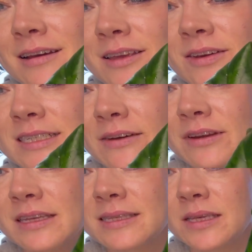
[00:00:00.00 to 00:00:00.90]
You can
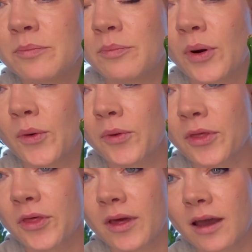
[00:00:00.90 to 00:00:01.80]
definitely see both
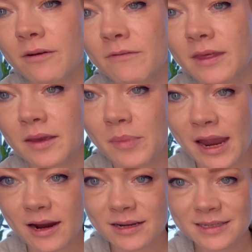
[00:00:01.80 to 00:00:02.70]
of the
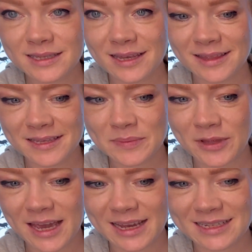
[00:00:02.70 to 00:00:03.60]
parents in this
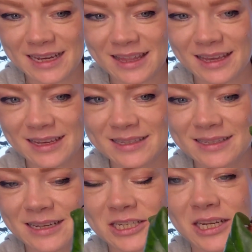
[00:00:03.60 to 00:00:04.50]
plant. I think it's
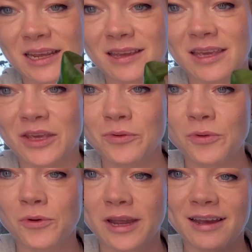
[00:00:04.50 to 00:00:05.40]
such a cute
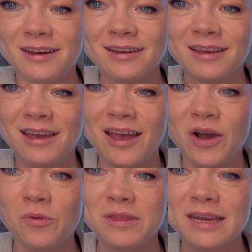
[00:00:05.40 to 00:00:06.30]
Hoya,
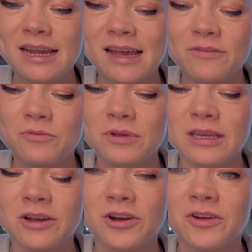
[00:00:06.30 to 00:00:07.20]
one that I haven't
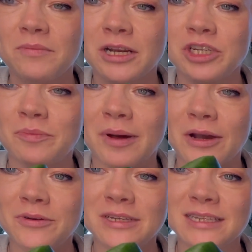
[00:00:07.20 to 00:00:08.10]
really heard much
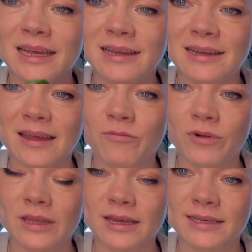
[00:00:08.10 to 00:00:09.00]
about, and I'm
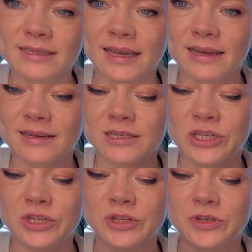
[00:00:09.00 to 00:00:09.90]
really excited
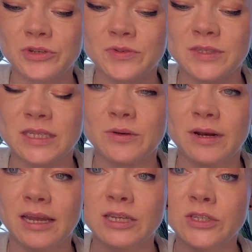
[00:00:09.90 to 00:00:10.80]
to see what
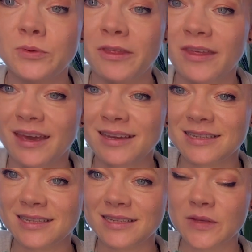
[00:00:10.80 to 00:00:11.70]
I can do with it.
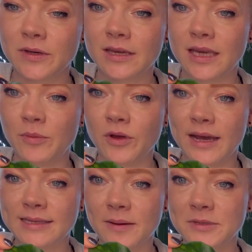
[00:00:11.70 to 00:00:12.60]
So I'll keep you
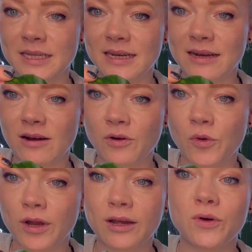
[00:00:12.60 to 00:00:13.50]
guys updated on
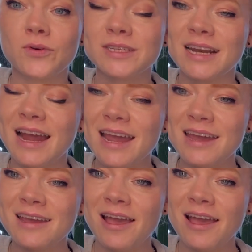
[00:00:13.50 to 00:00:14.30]
Hoya Golden Eye